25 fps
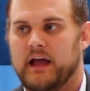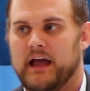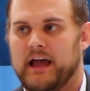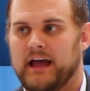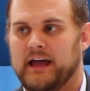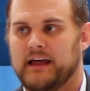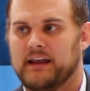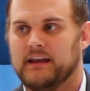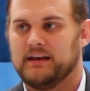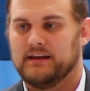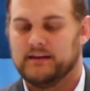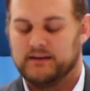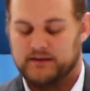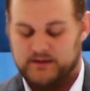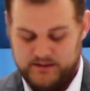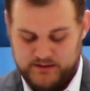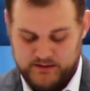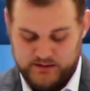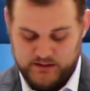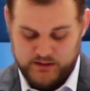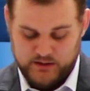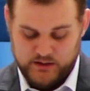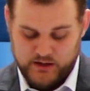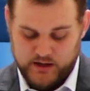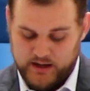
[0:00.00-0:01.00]
And,
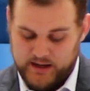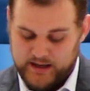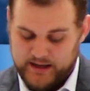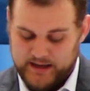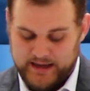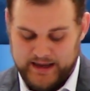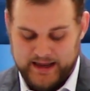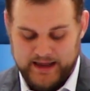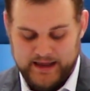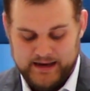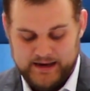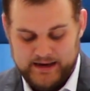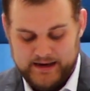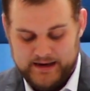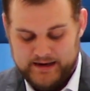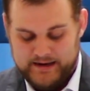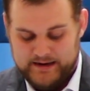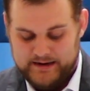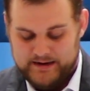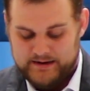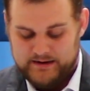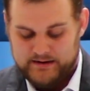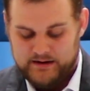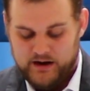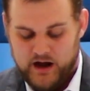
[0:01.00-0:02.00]
and
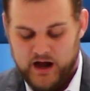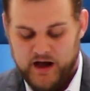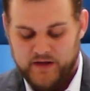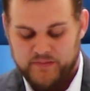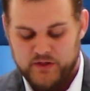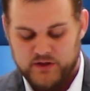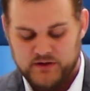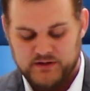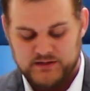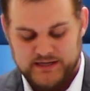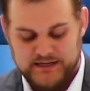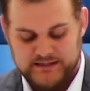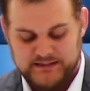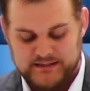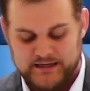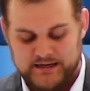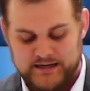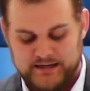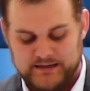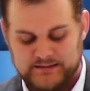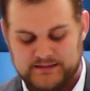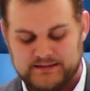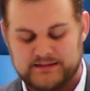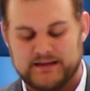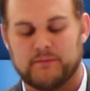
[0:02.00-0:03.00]

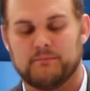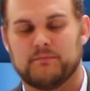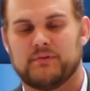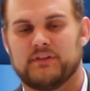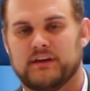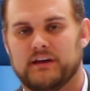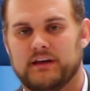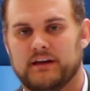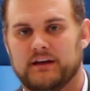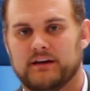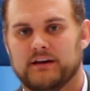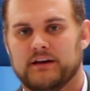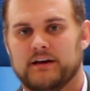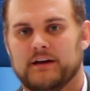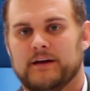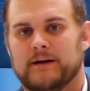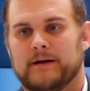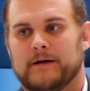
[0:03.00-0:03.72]
authenticity is something